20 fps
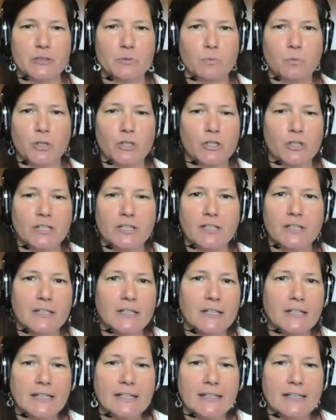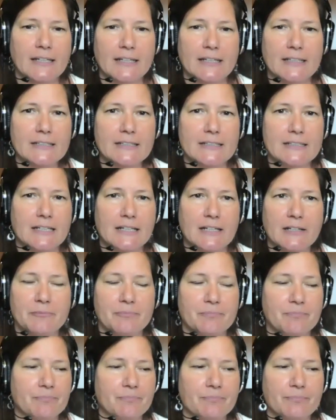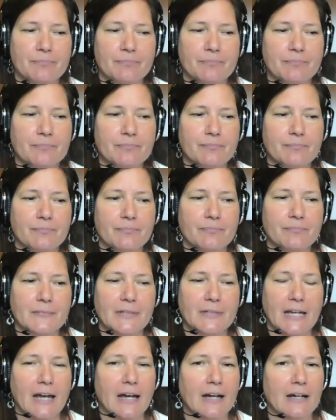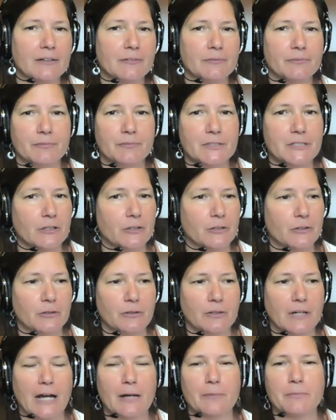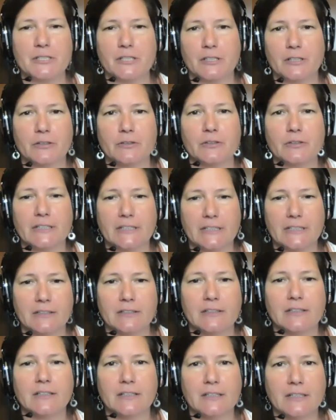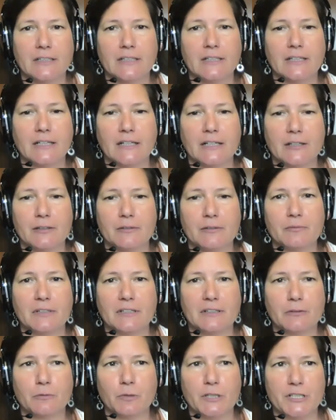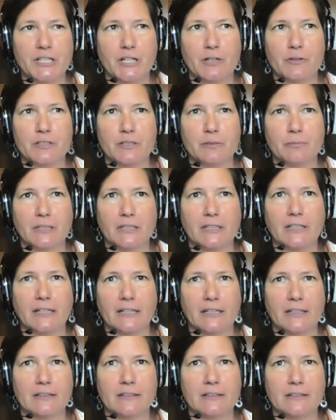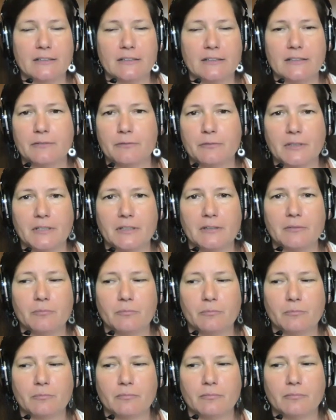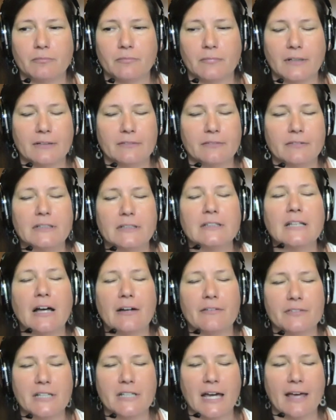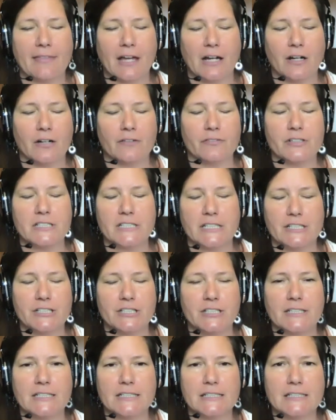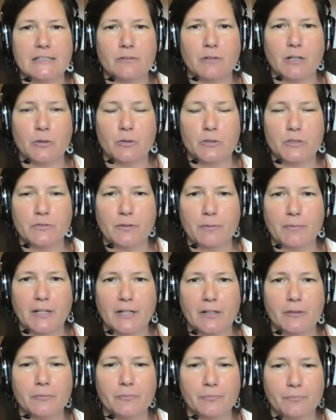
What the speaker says: work. That, yeah, so absolutely reach out to me, and I would love to have that conversation and see what goes from there.